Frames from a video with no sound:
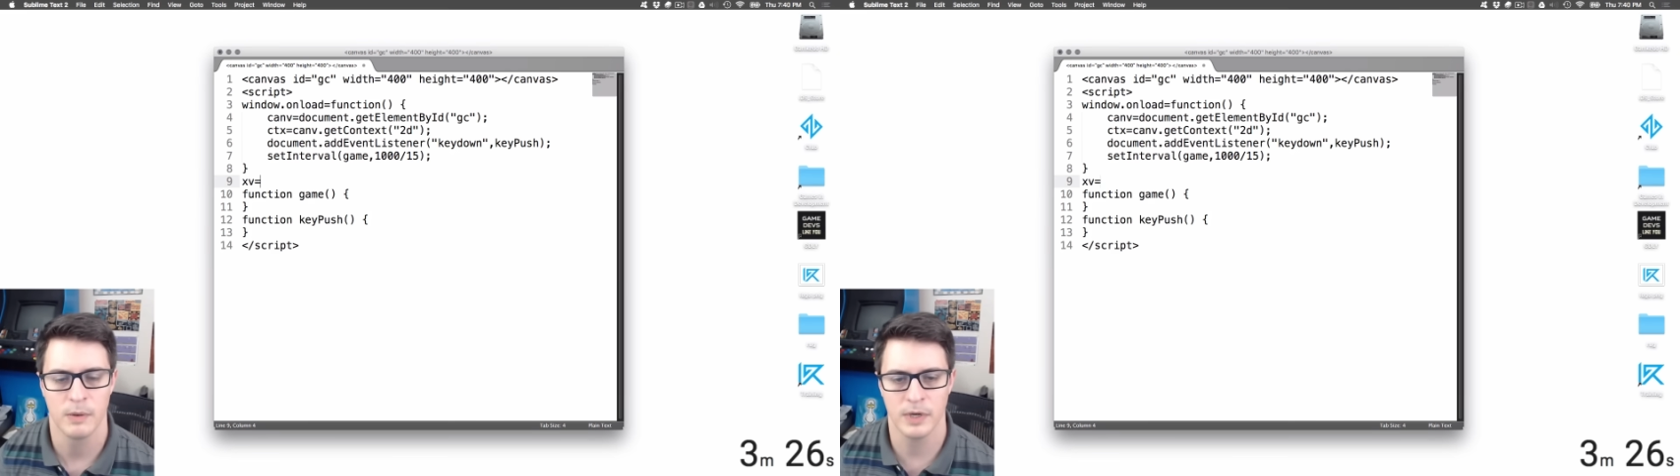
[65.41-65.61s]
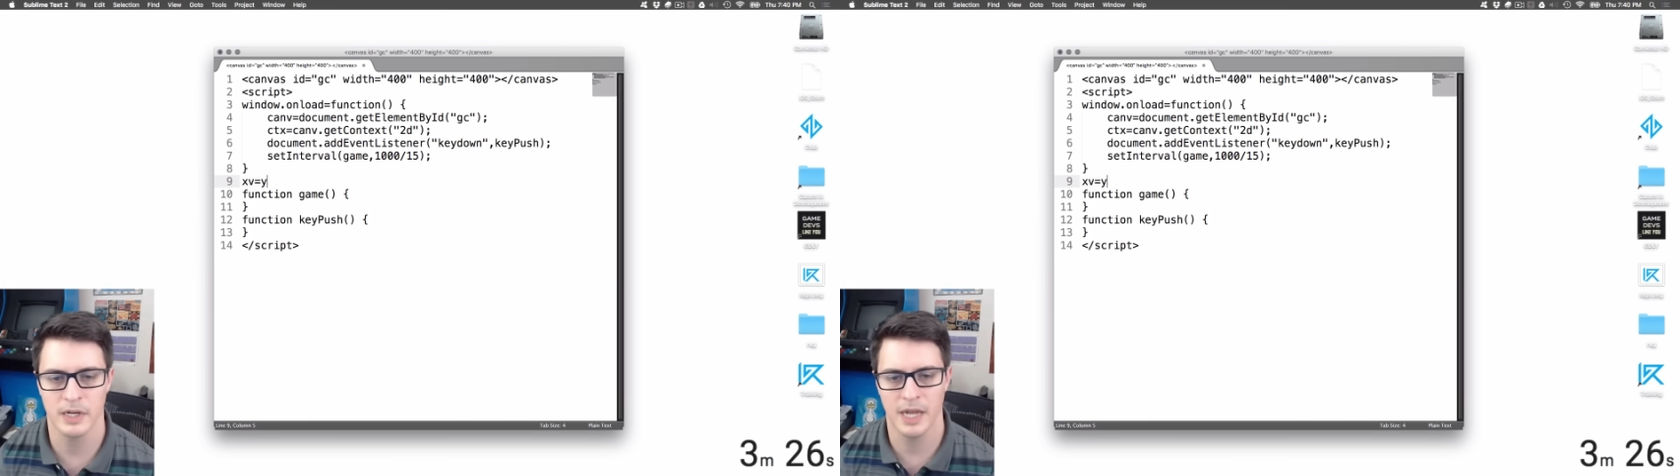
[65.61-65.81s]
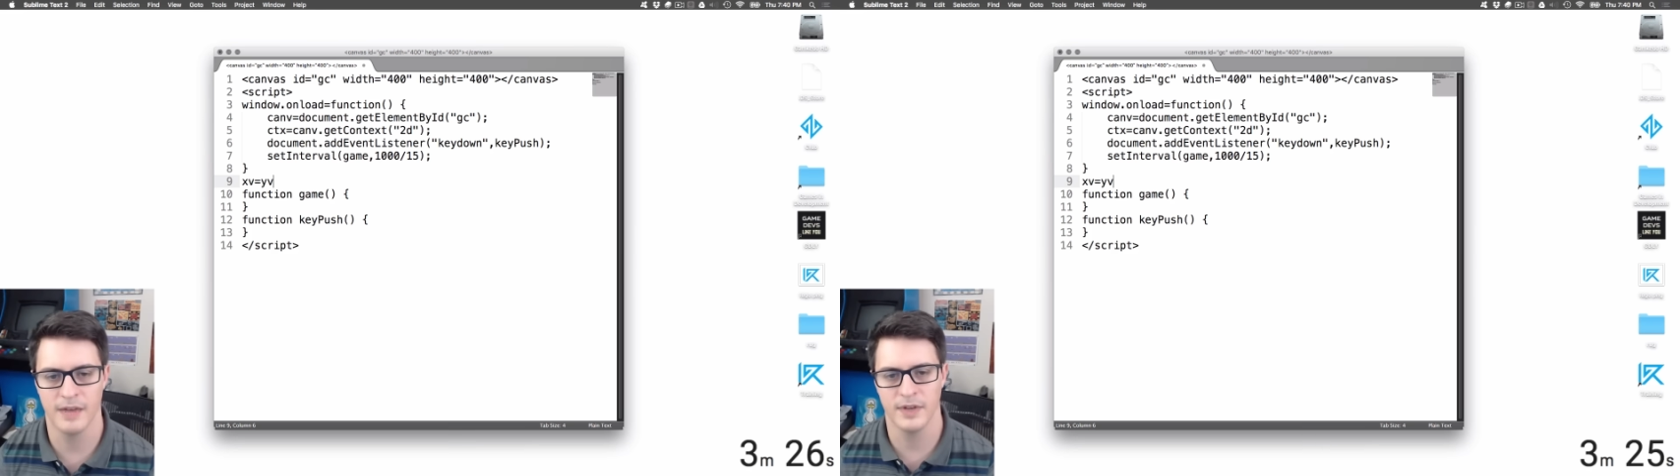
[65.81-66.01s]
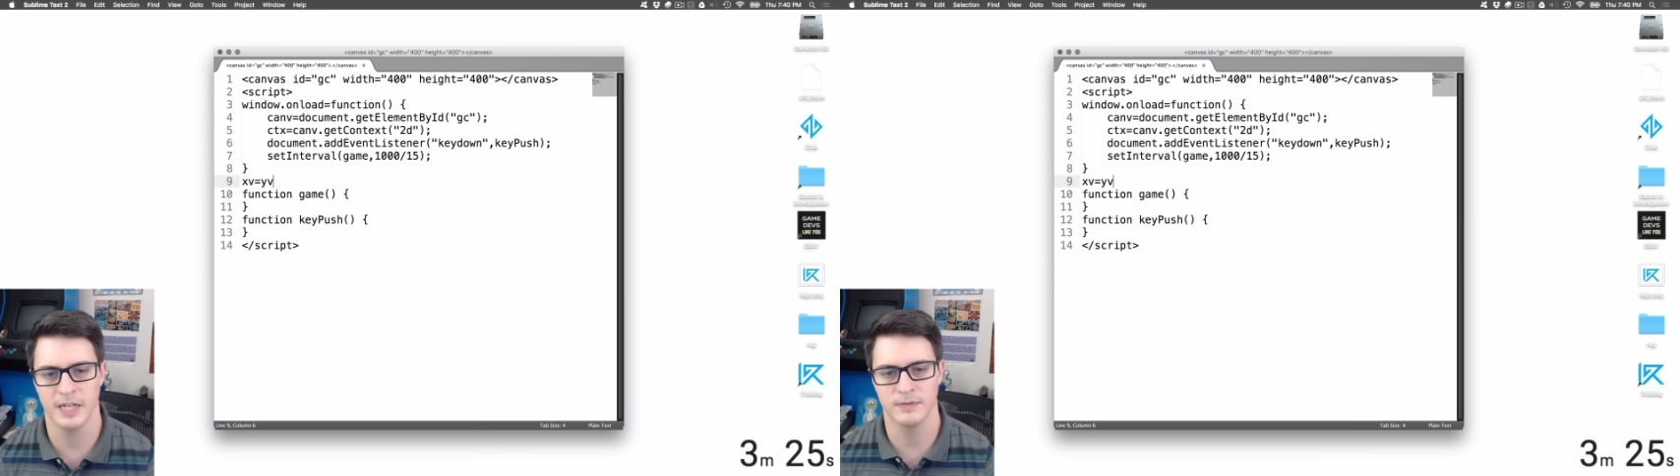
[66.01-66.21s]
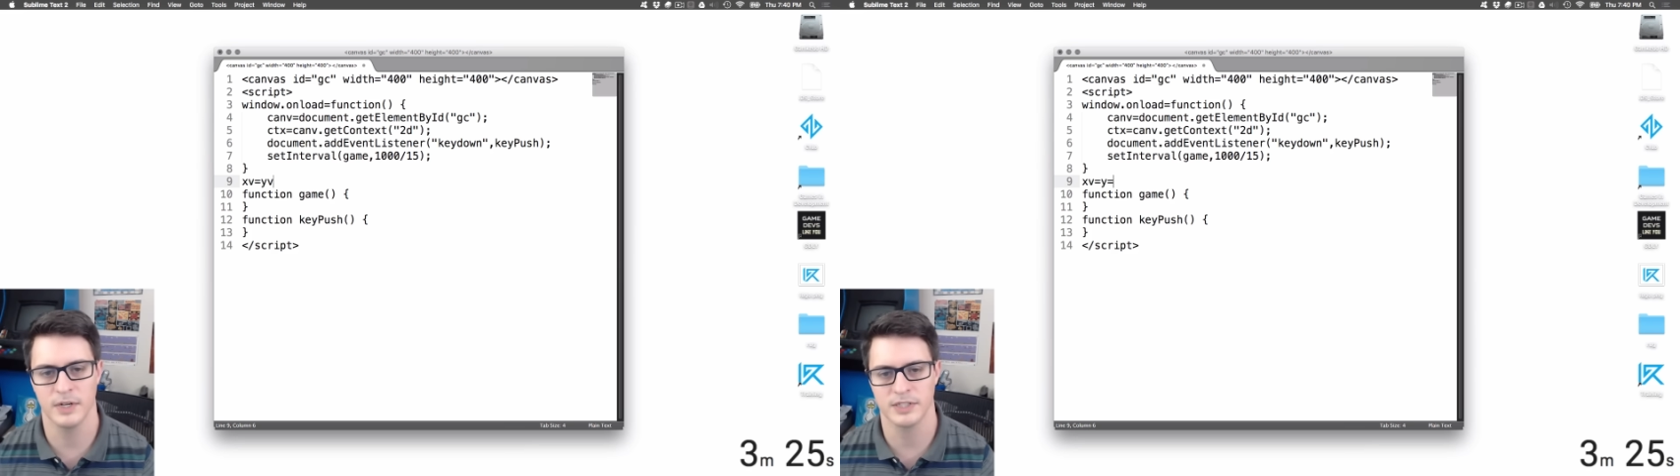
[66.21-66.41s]
we're going to have
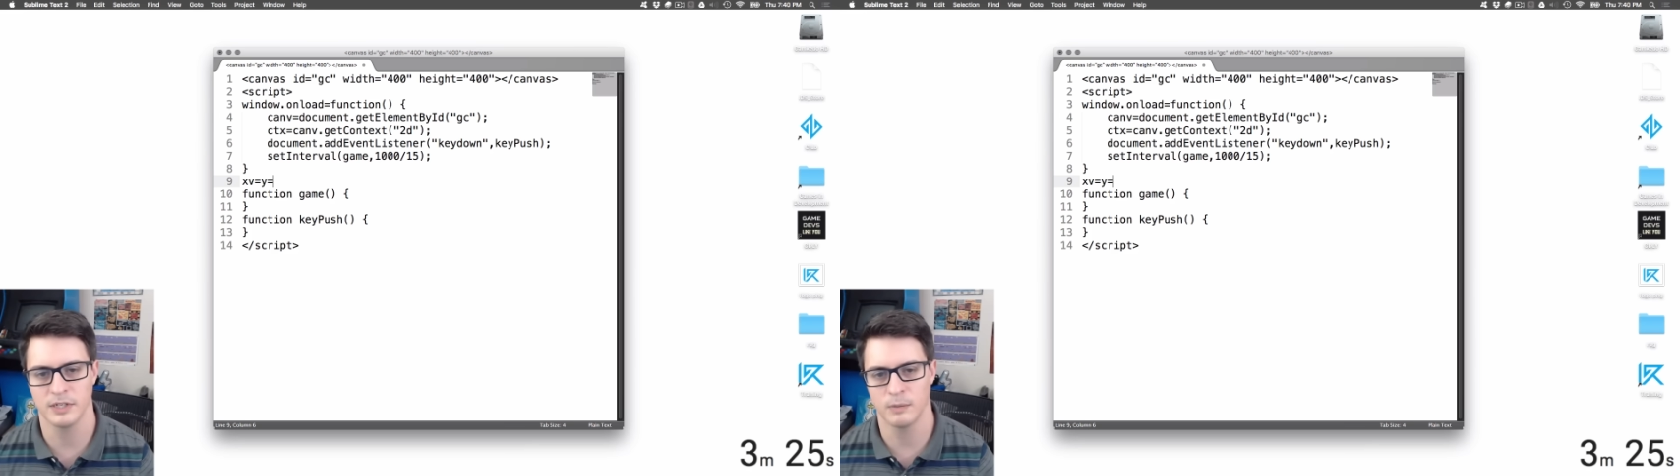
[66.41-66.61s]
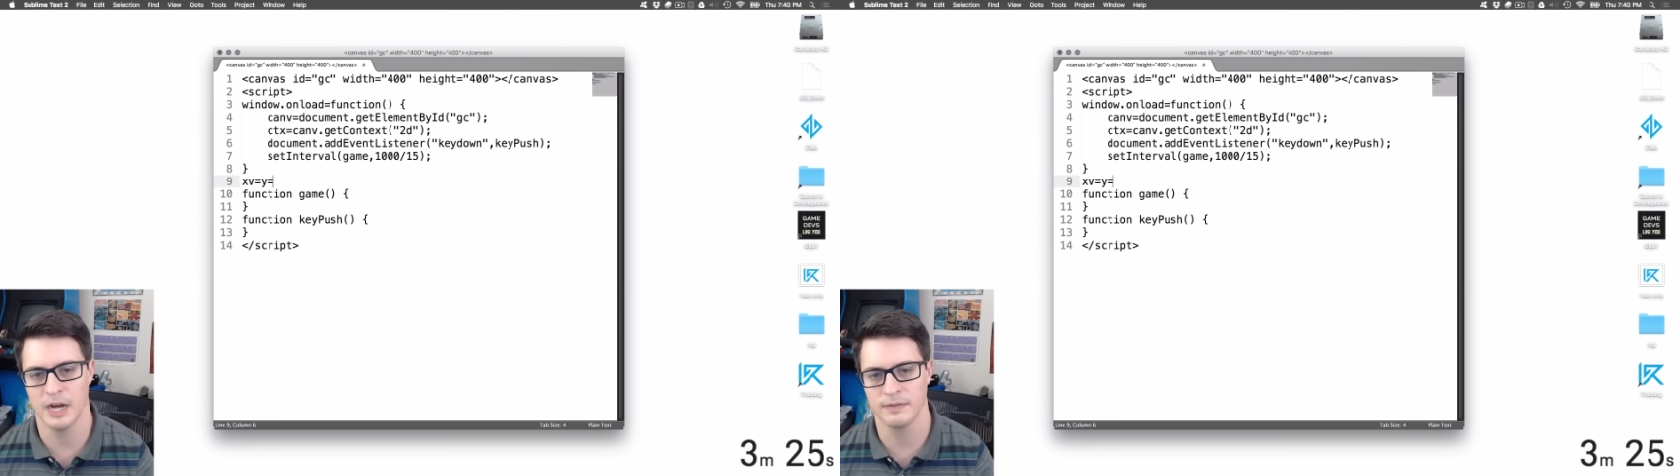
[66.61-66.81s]
x velocity and y